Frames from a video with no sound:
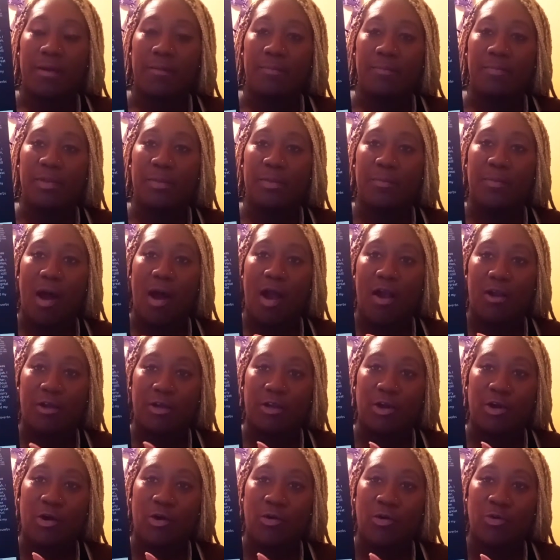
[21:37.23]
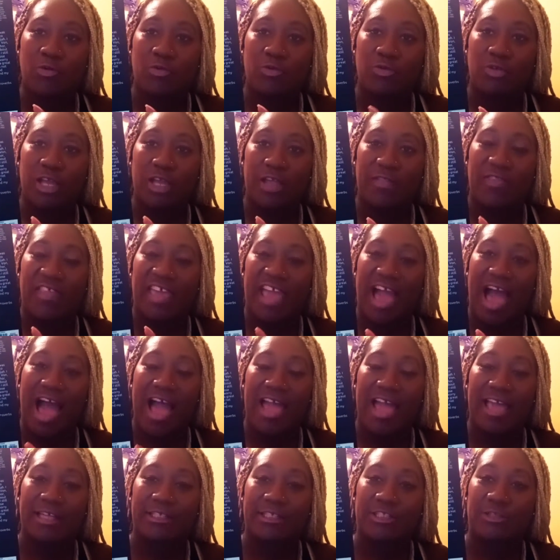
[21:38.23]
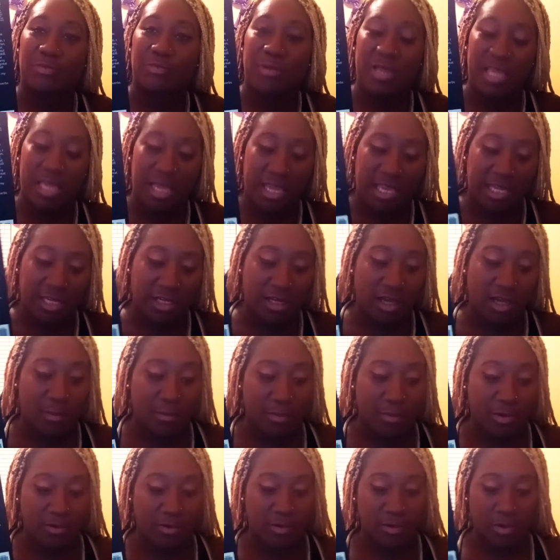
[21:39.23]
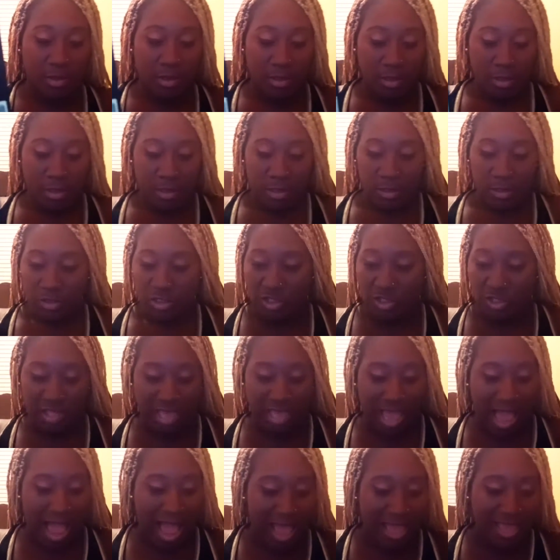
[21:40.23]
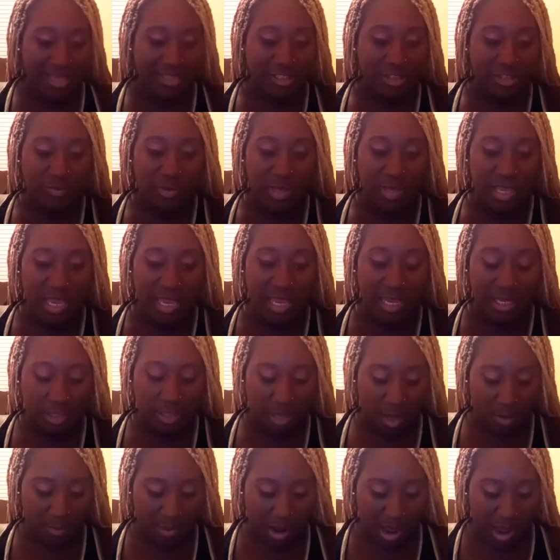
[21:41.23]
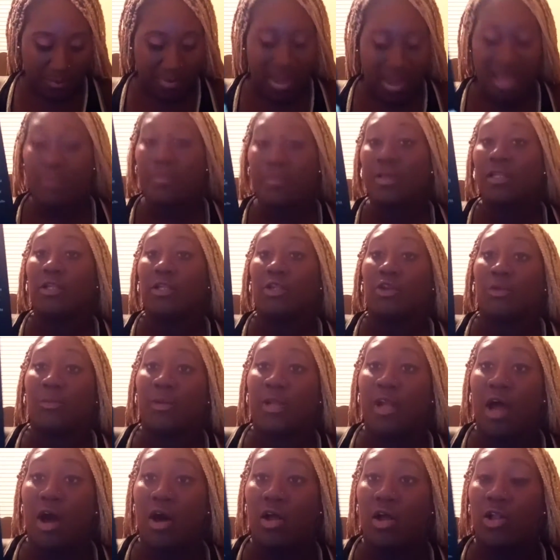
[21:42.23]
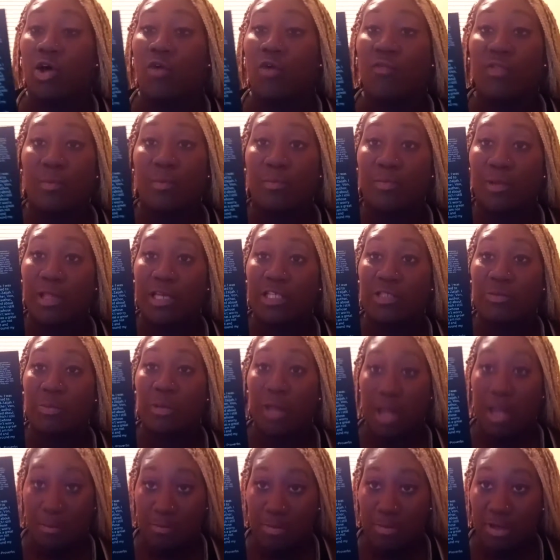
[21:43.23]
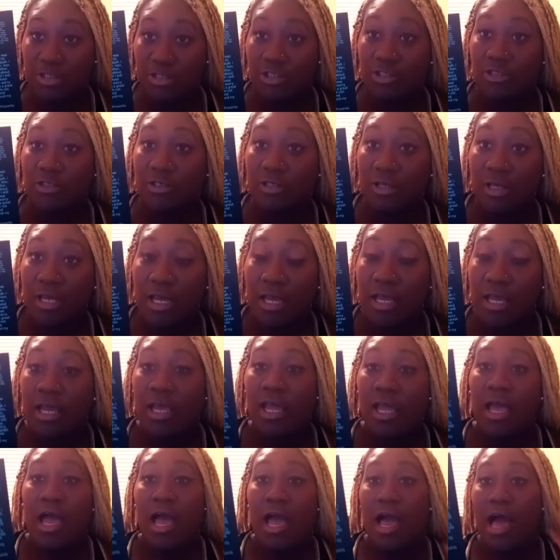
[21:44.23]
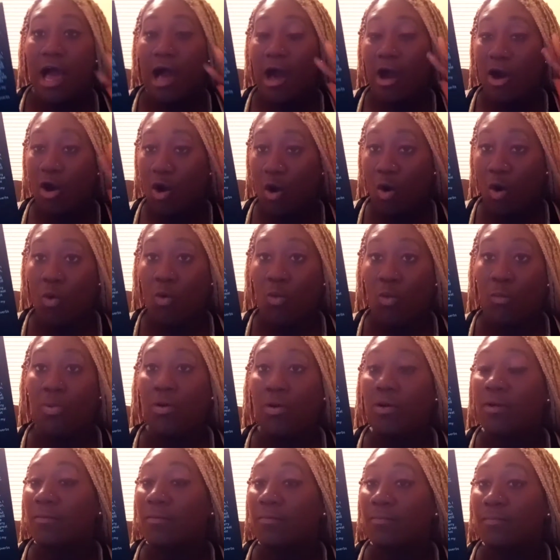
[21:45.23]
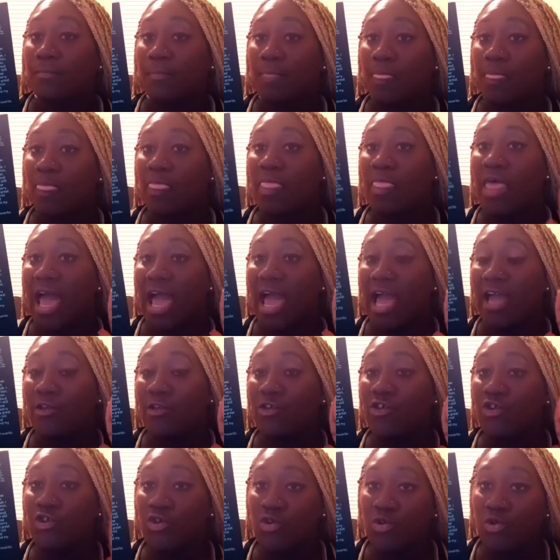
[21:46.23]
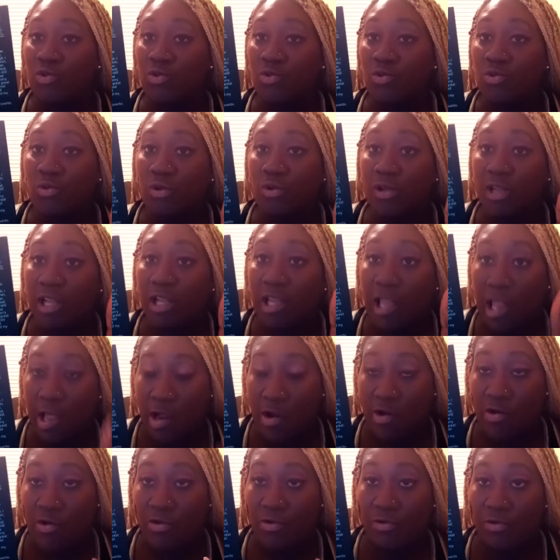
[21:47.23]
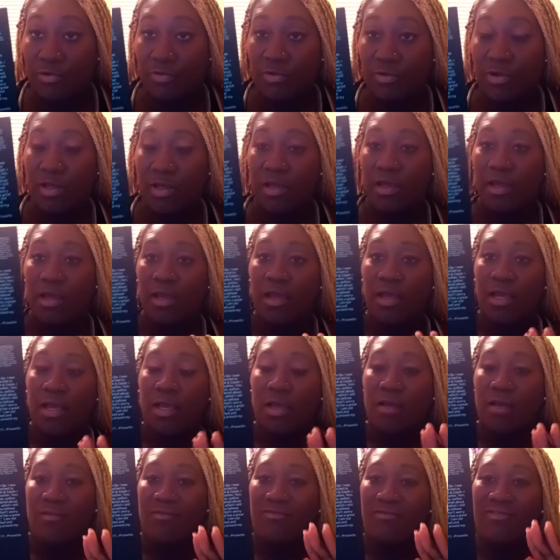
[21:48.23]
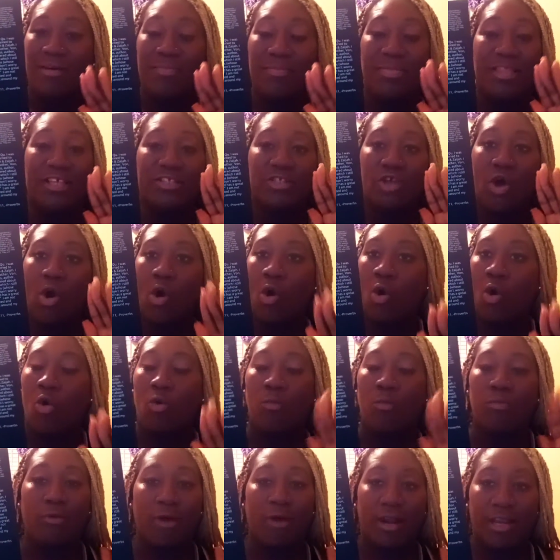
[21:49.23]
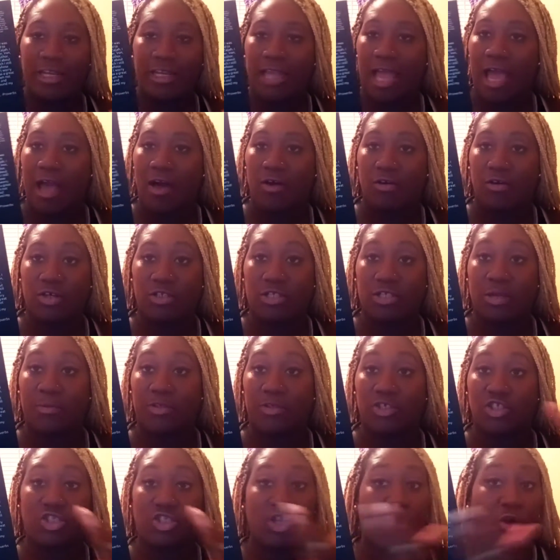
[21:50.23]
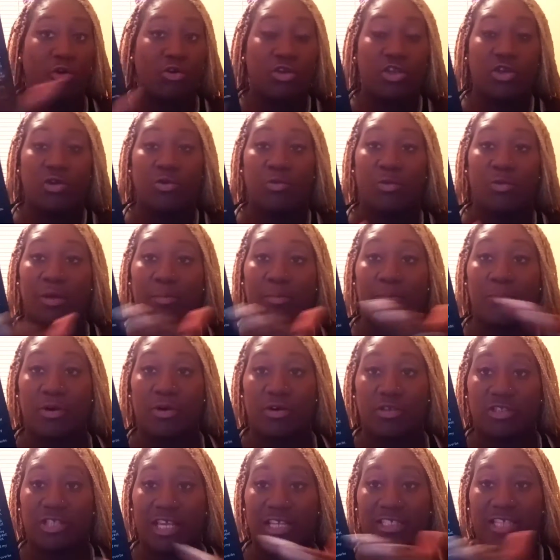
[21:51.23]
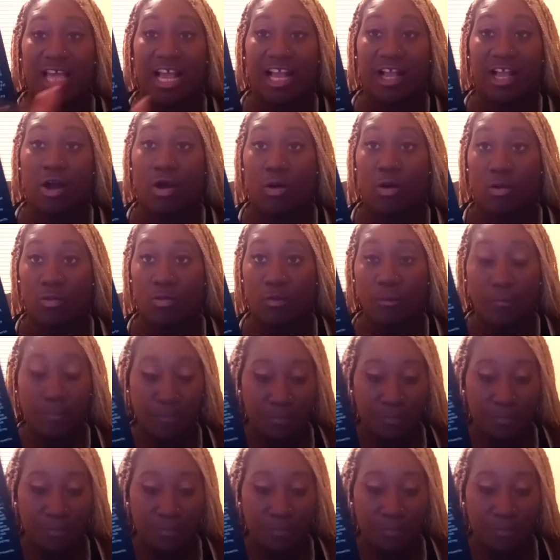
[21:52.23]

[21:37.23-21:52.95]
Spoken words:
the barcode and the ISBN number. See, the ISBN number, I might be a little bit all over the place, but I hope that you learn from this whole breakdown, because I'm going to show you with books as I go.